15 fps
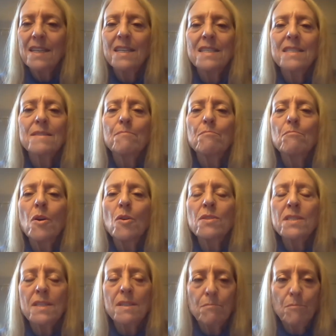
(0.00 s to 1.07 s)
is
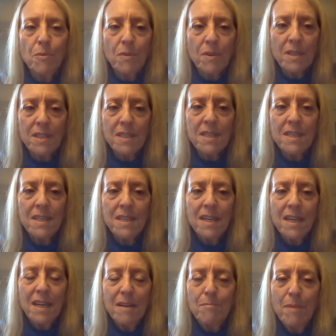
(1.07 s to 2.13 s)
most important
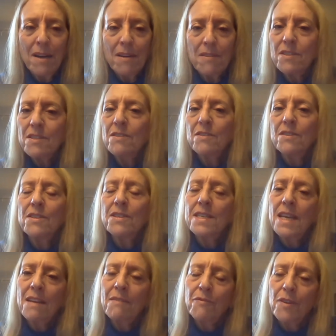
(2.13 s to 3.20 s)
about to
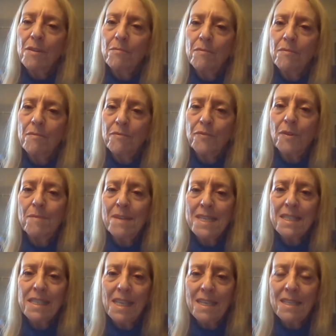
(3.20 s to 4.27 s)
take from
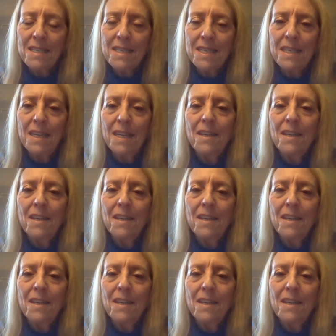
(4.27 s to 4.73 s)
his legacy,